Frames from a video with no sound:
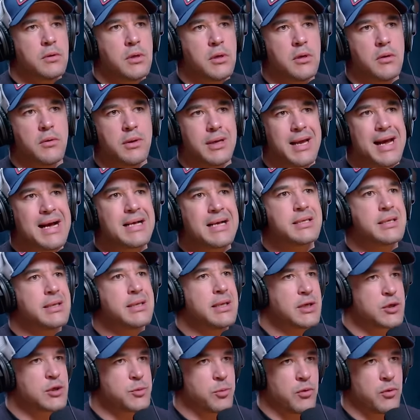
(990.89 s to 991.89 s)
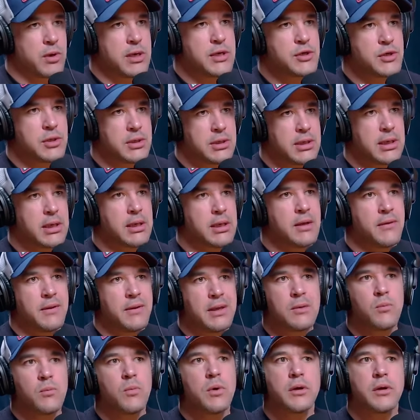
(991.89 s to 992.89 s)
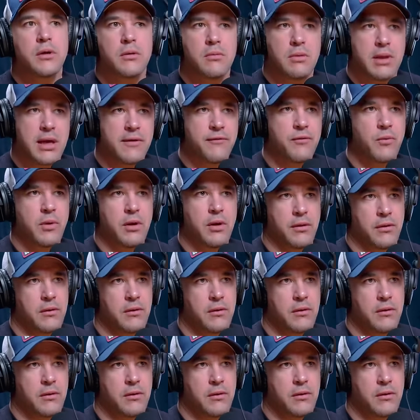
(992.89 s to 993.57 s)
It has an expiration date, and then what are you left with?